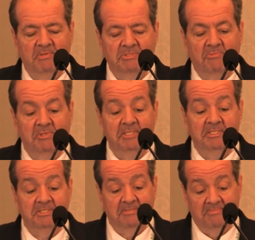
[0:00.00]
It was a
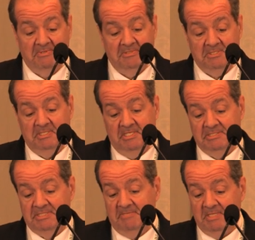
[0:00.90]
religious conversion,
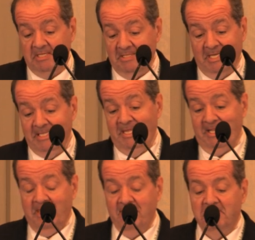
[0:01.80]
and something like
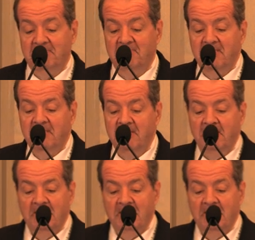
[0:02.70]
that happened to me.